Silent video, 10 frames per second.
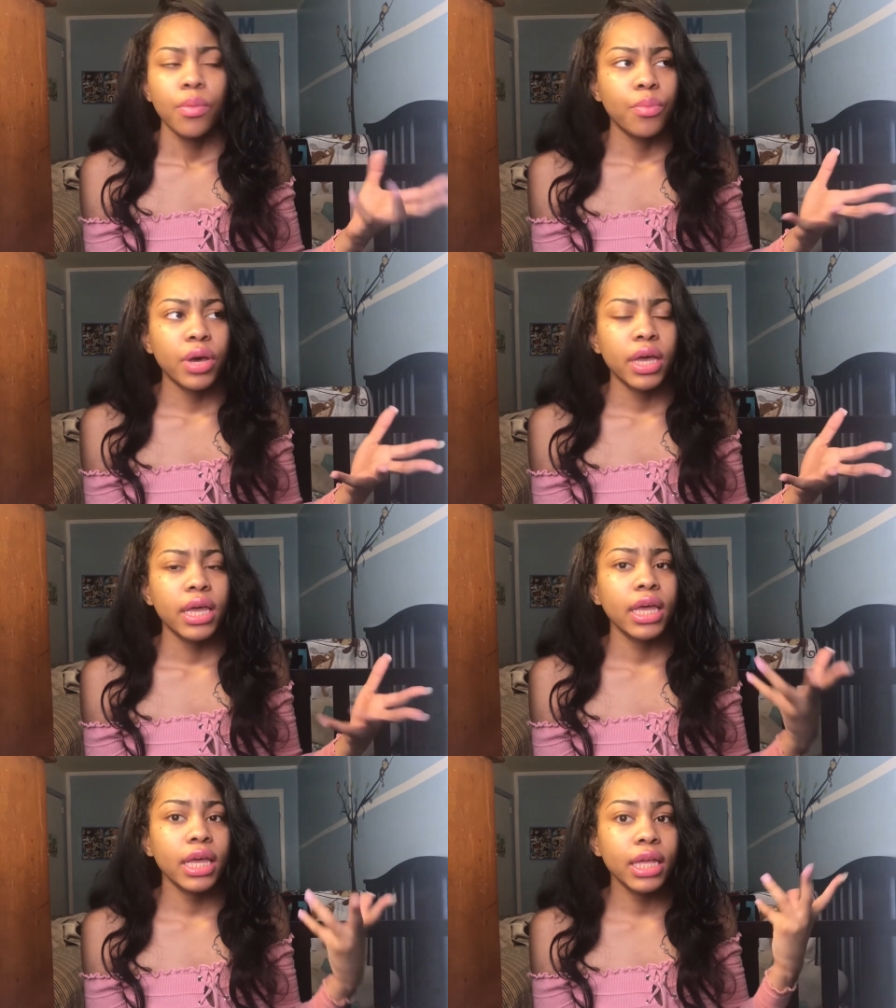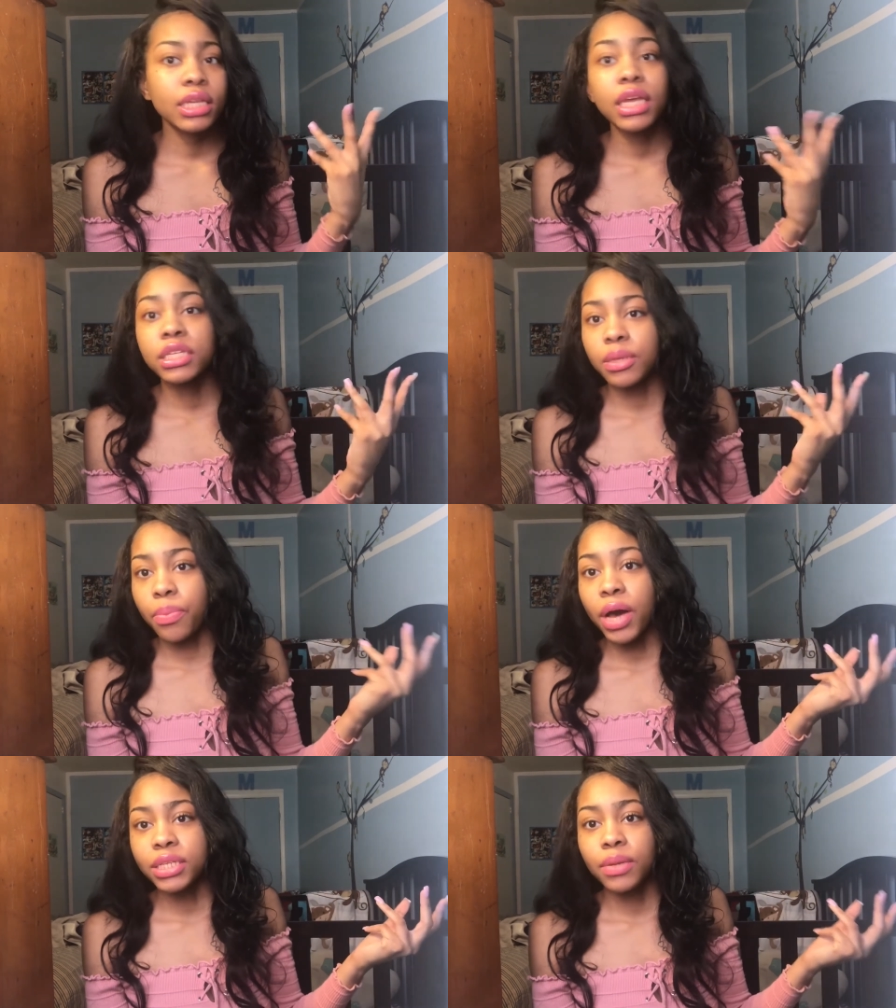But it is a
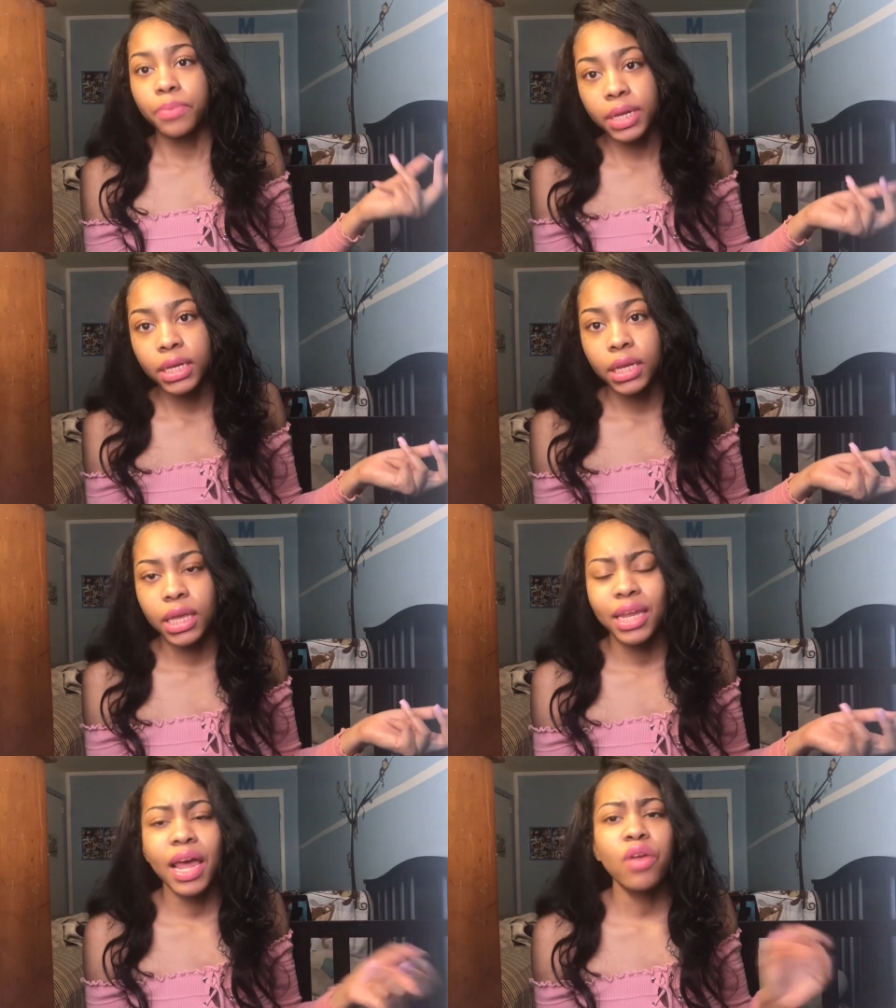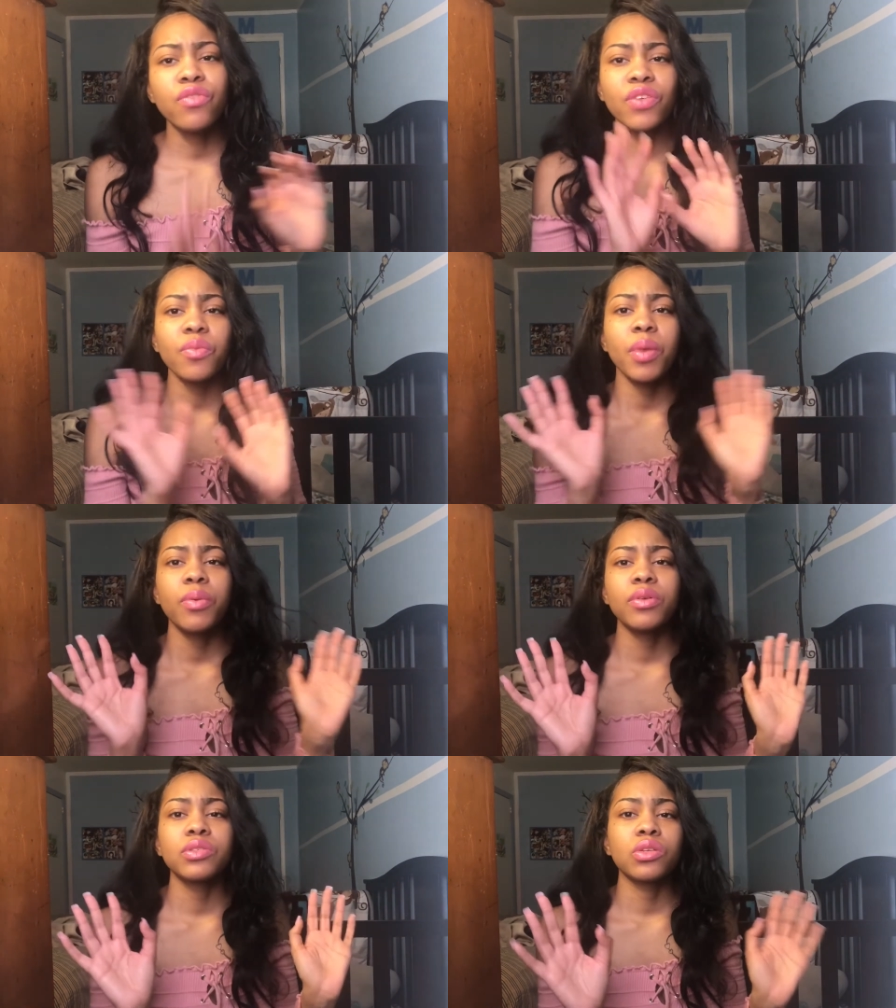possibility. And I don't really remember
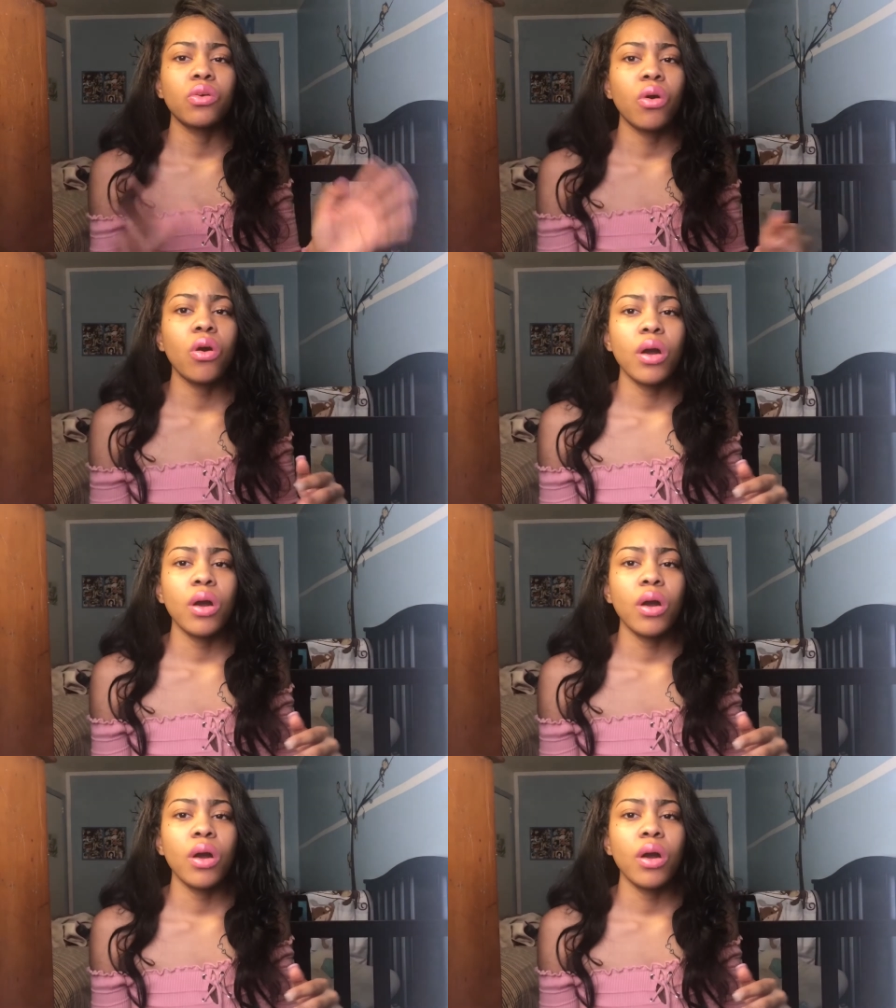what it was called.